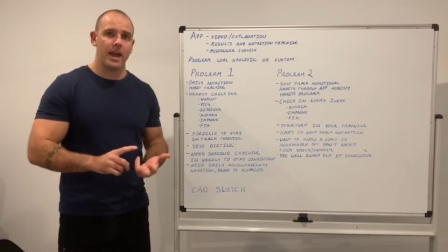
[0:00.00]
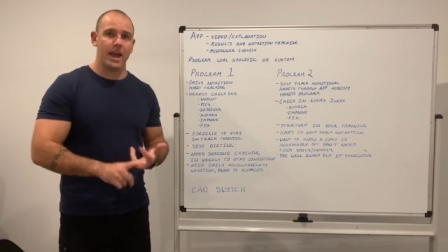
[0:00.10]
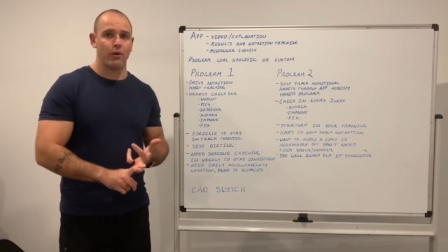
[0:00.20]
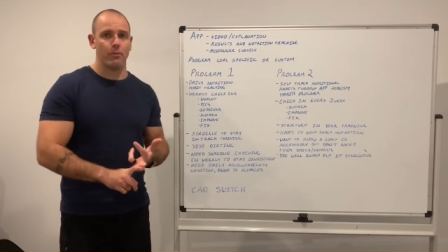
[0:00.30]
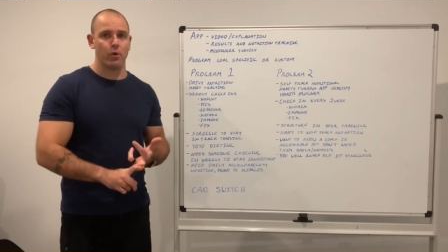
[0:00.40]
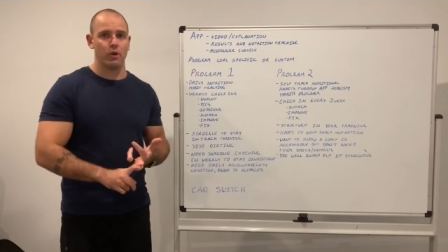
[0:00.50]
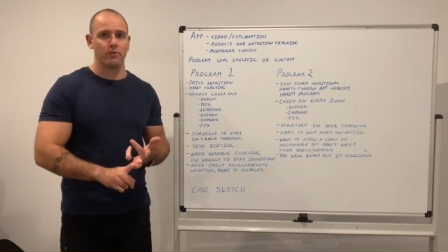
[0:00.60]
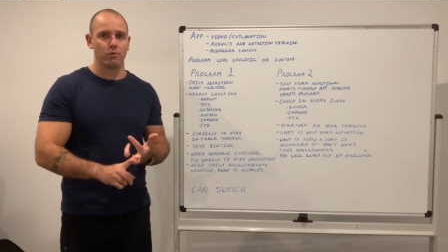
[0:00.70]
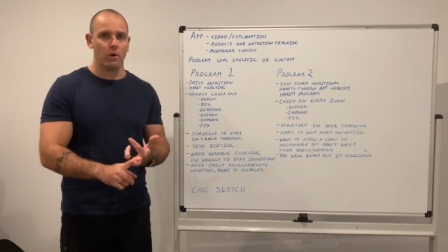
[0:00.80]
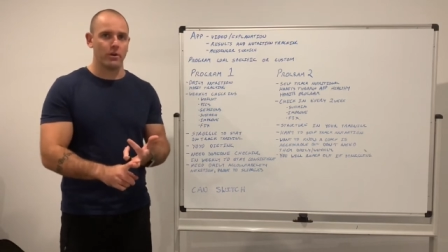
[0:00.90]
Our improve
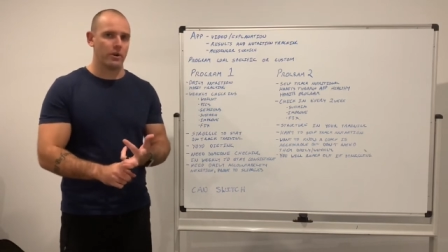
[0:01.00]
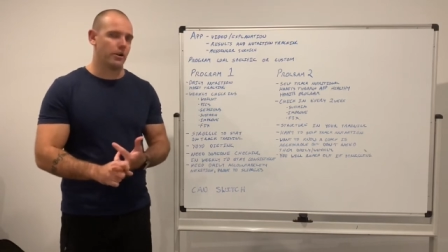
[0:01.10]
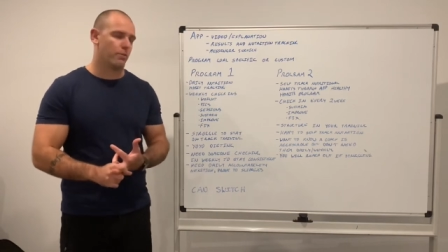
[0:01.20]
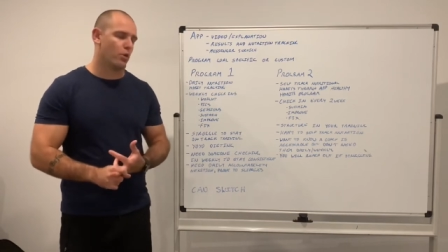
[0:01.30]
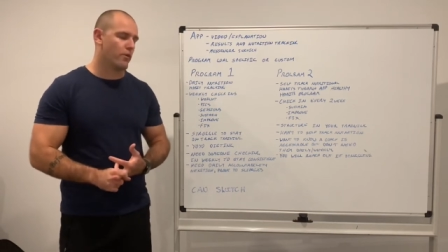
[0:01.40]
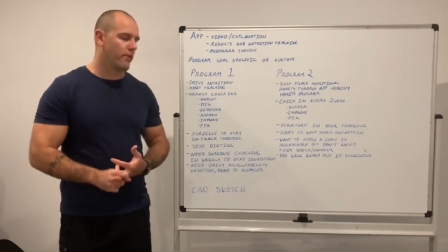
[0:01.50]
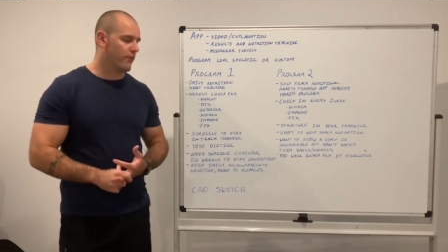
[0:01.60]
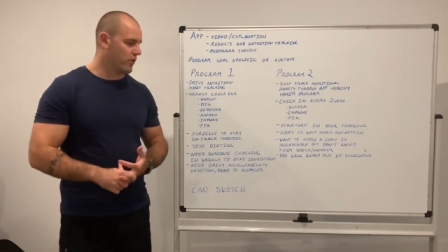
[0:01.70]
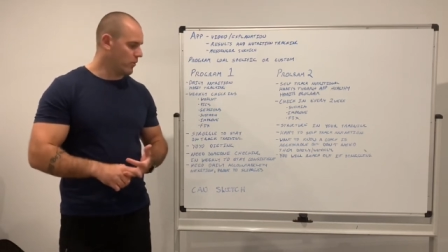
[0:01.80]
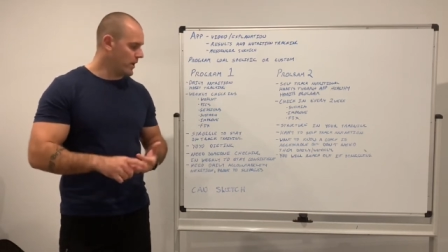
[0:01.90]
is what we're going to improve
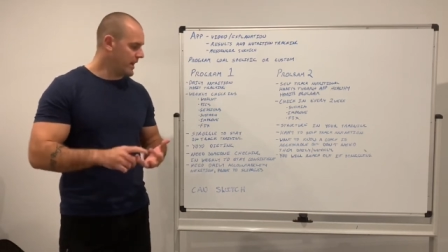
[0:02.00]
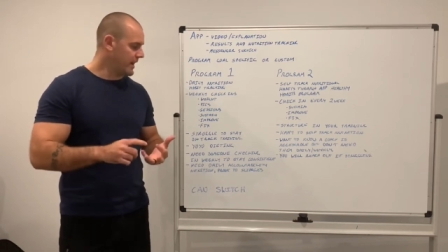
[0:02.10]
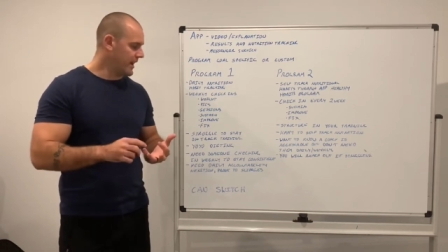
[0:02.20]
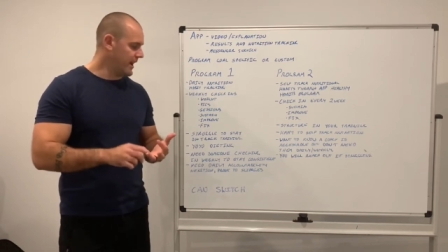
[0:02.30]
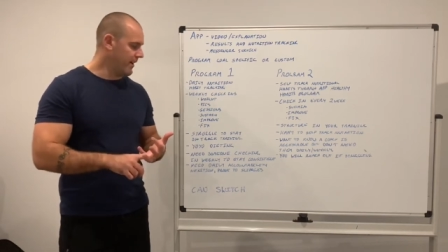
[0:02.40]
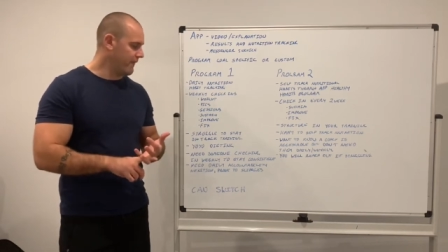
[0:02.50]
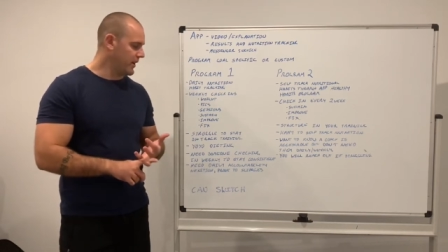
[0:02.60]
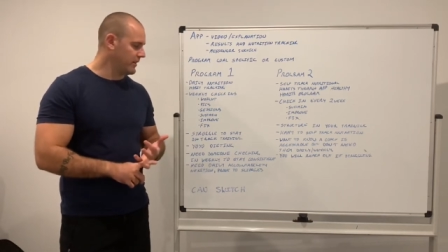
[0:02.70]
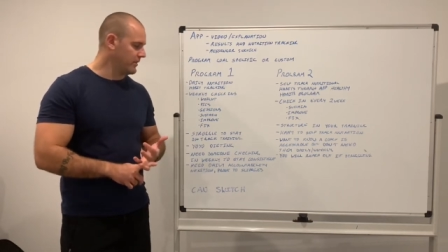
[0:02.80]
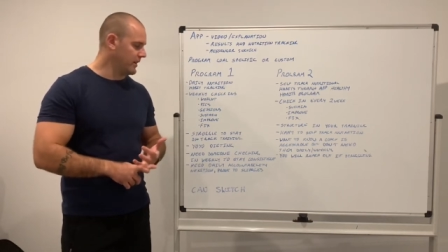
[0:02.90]
on for the week. And our
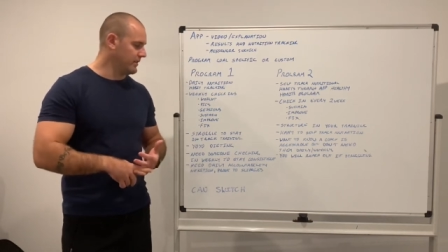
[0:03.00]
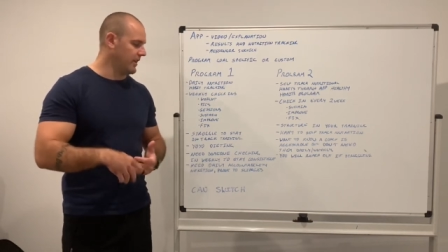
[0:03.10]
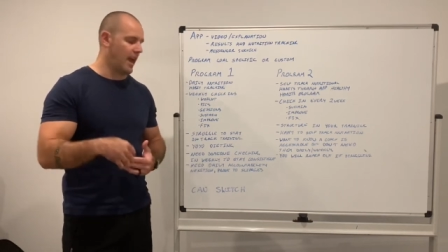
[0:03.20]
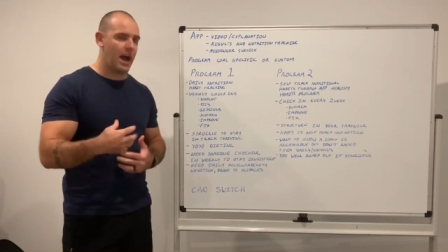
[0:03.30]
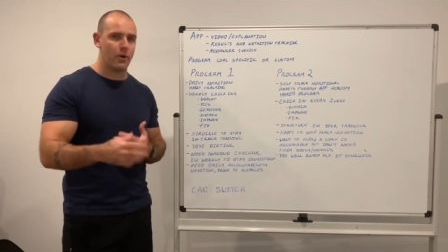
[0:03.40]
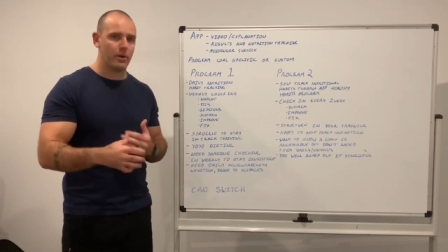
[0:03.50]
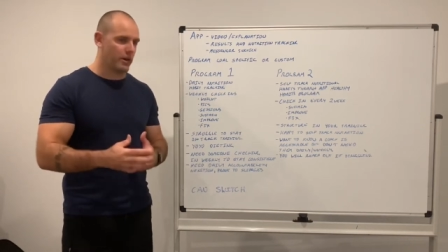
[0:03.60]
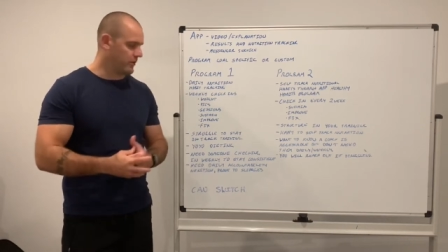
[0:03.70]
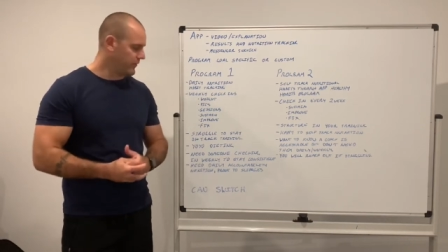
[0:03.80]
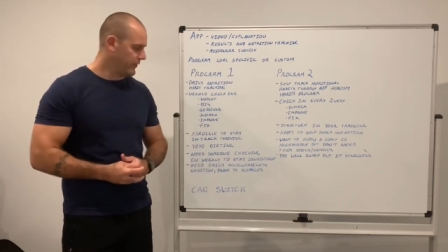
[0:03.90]
fix is how we're
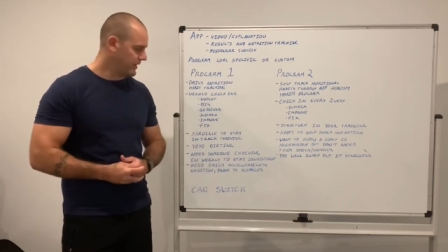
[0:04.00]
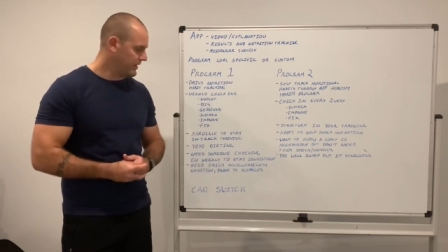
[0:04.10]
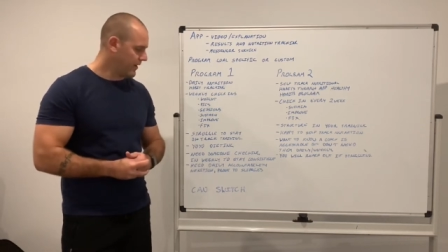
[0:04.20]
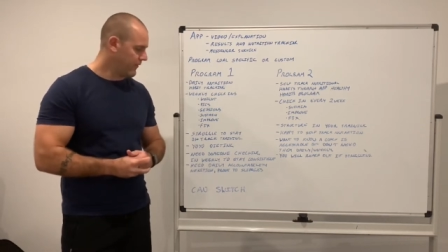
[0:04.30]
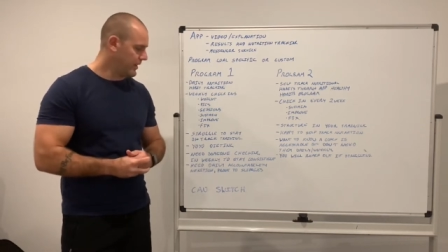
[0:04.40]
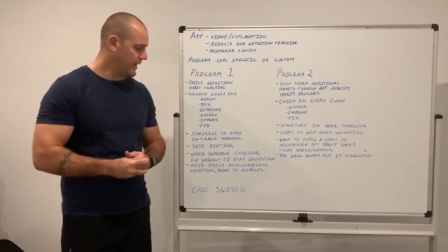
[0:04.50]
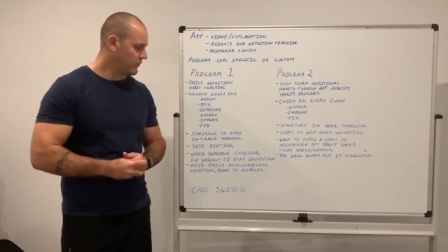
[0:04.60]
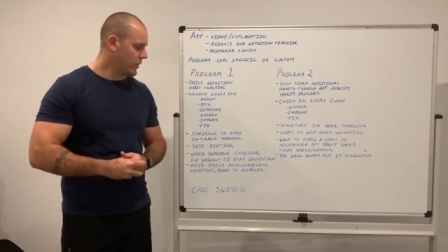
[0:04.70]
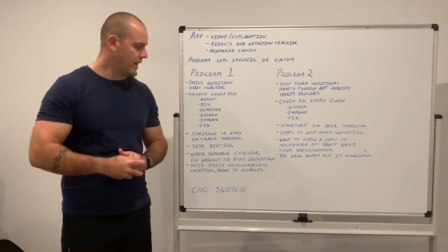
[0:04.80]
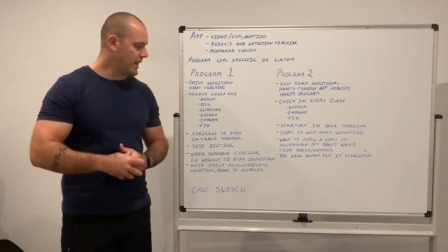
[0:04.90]
going to fix that for the
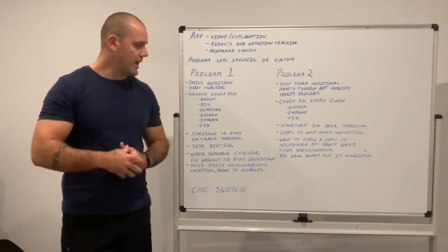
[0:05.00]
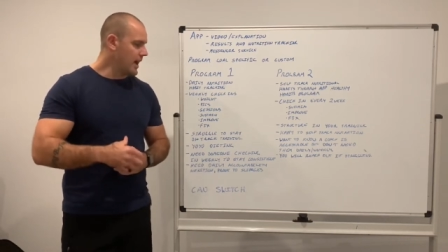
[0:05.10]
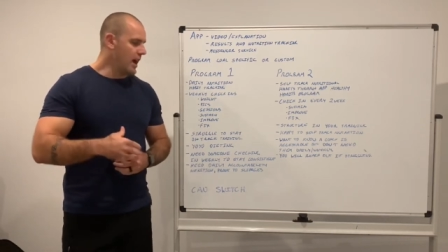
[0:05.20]
next week.